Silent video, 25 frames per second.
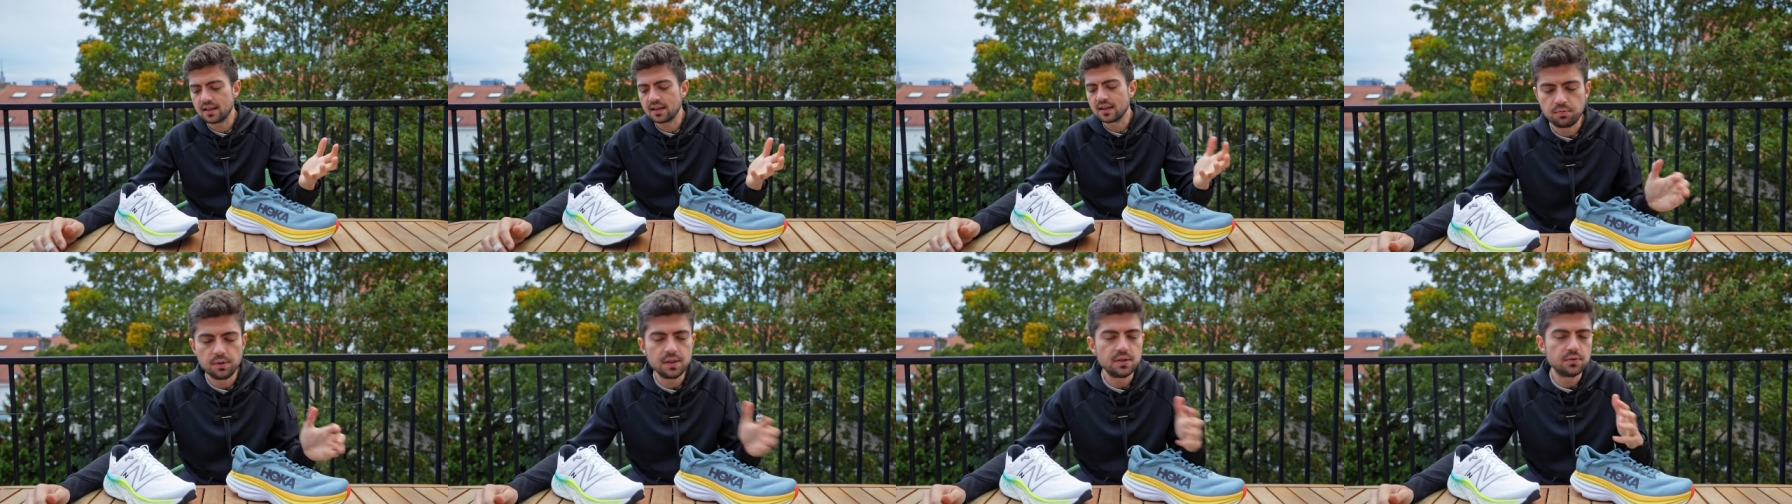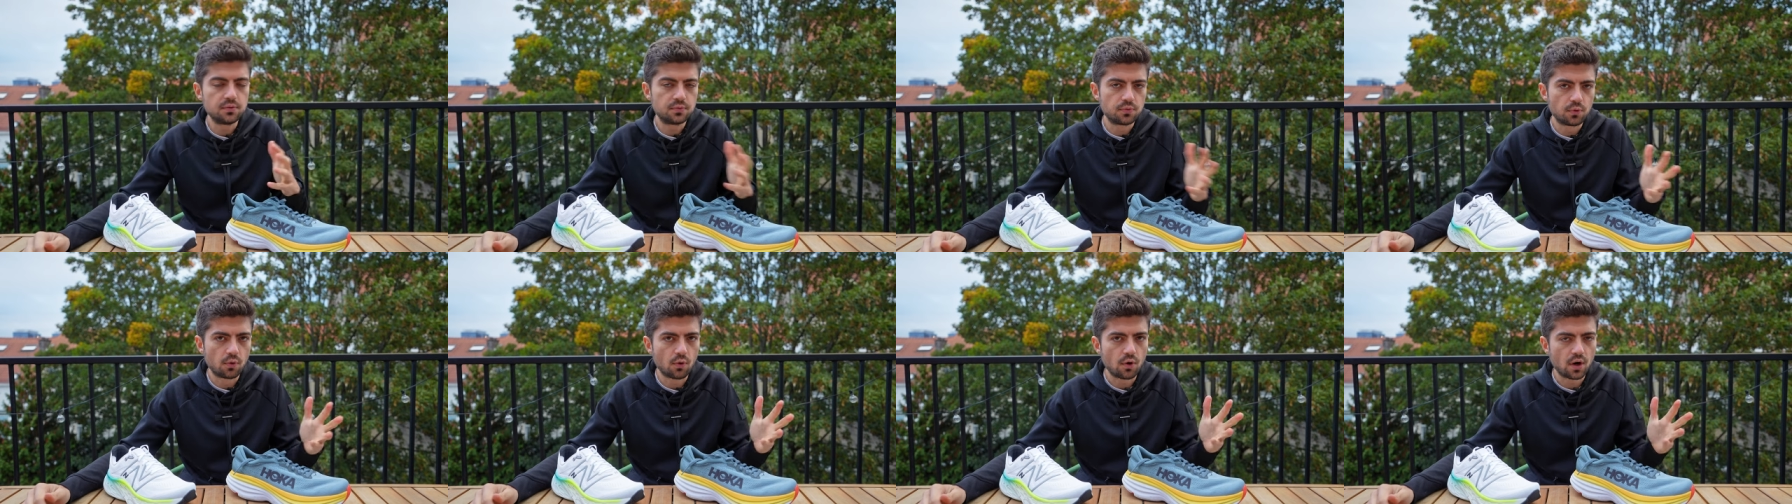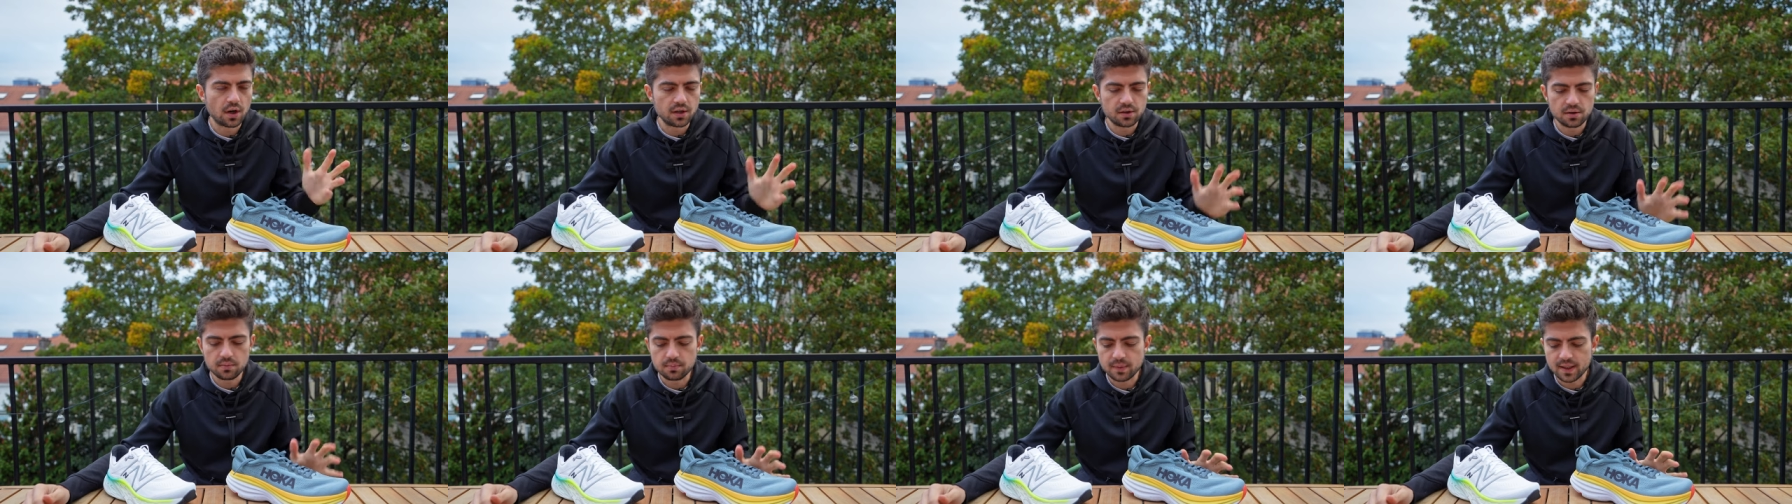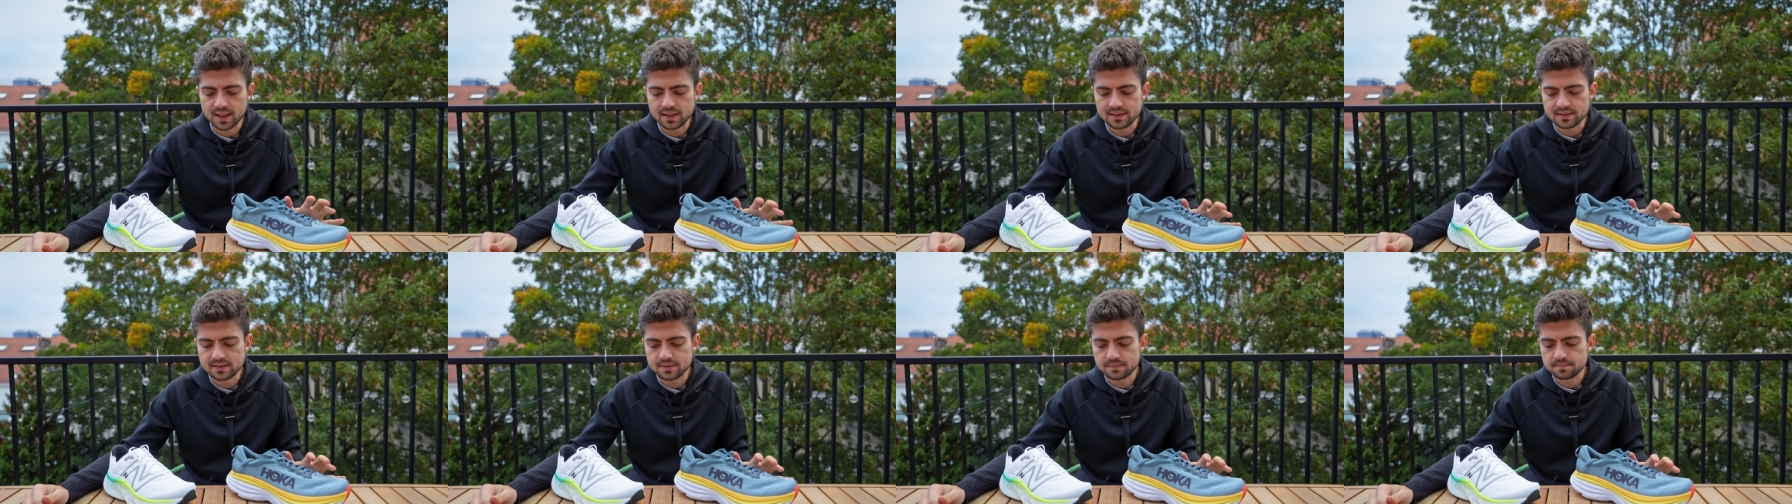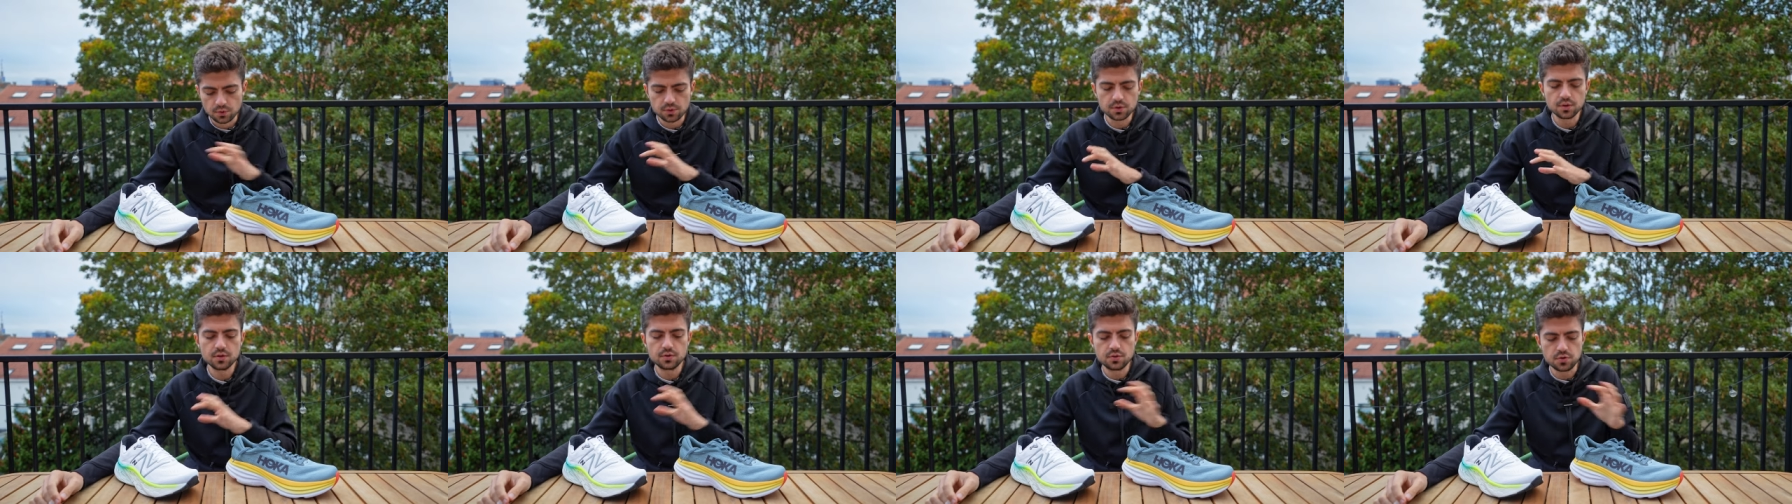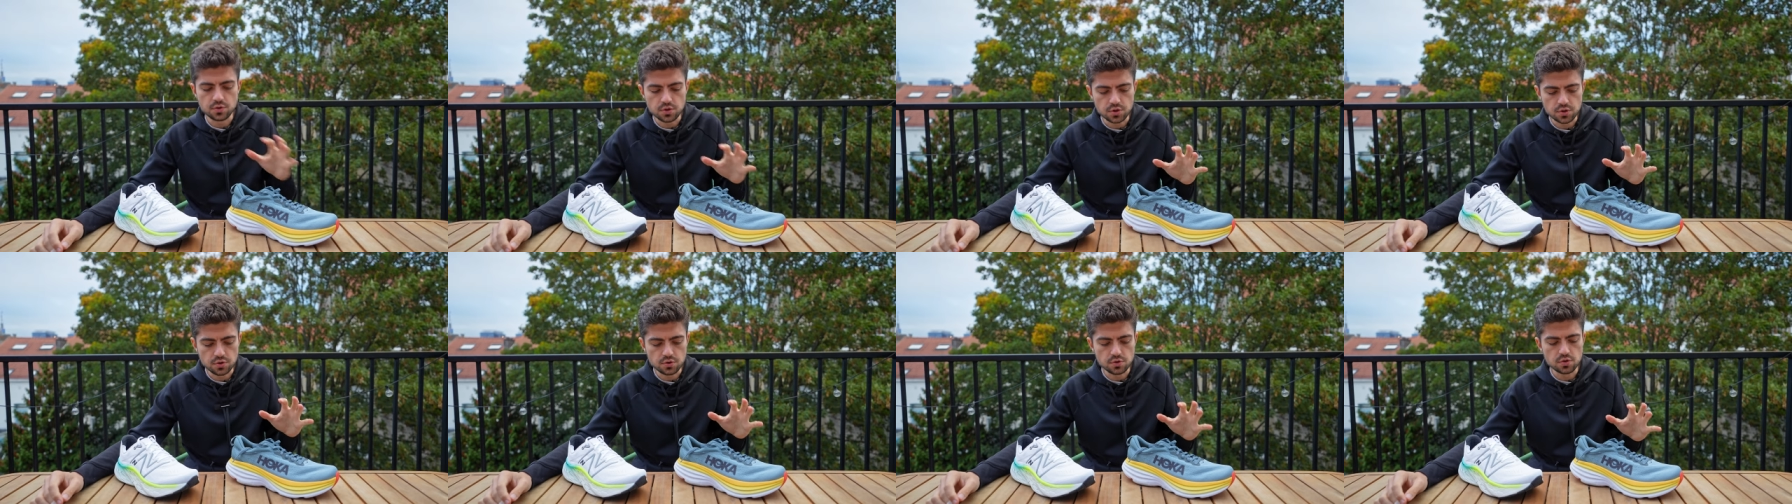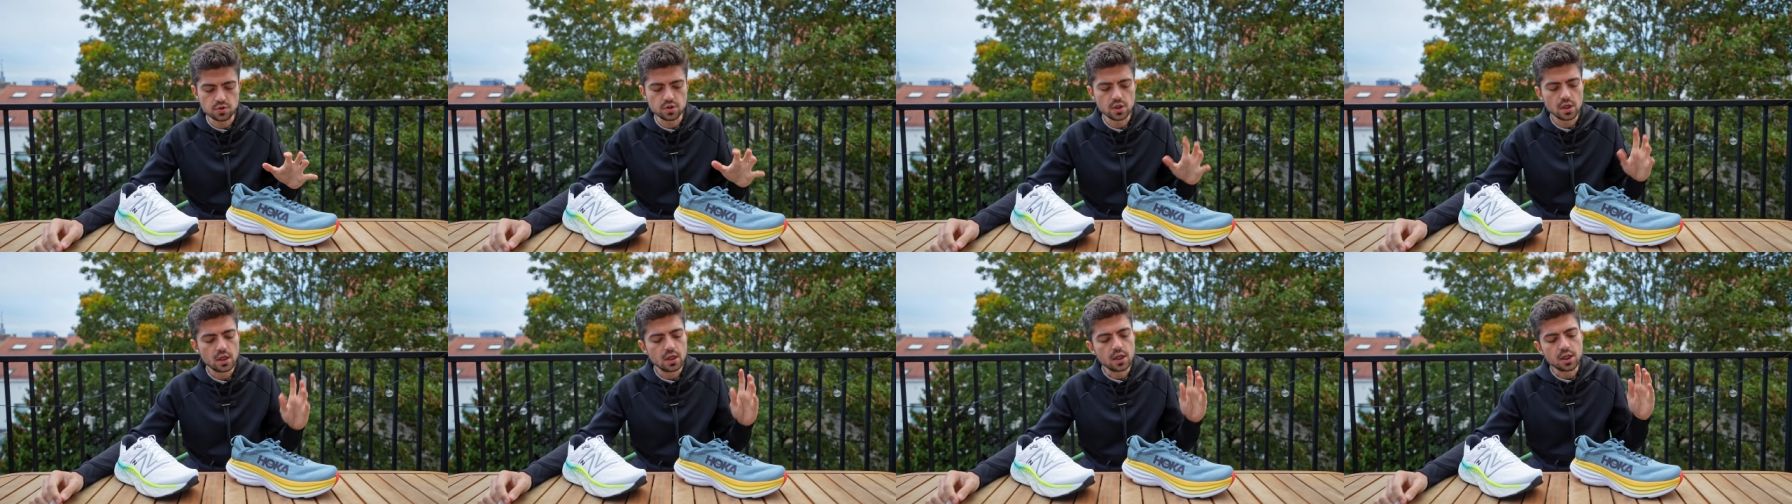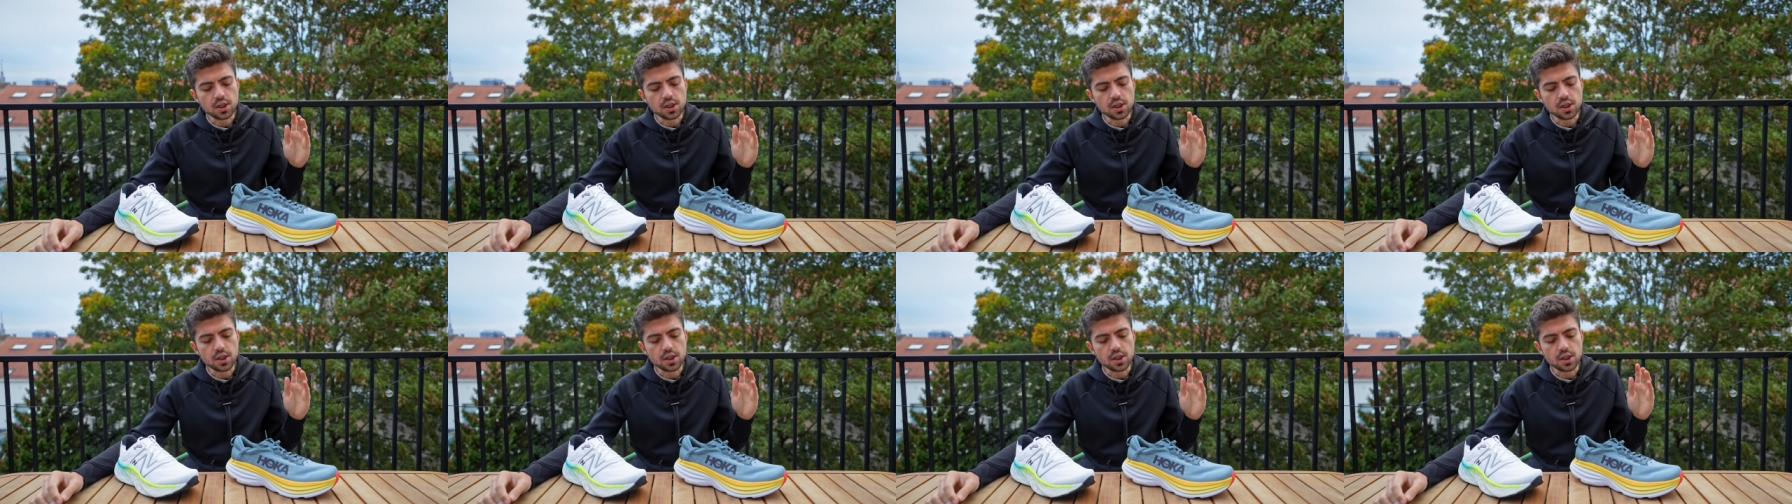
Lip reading: 300-400 miles for the two shoes.